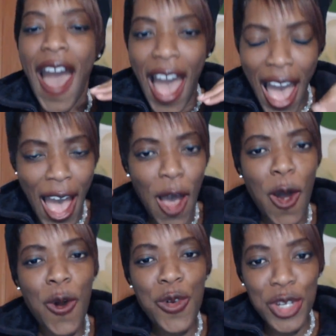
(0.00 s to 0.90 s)

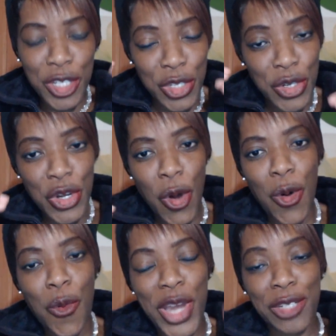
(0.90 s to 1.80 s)
how do you
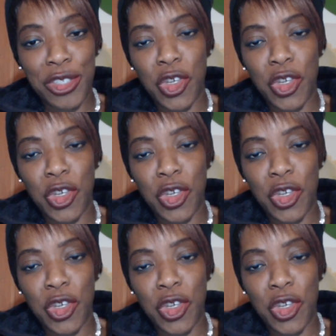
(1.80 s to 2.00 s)
know when to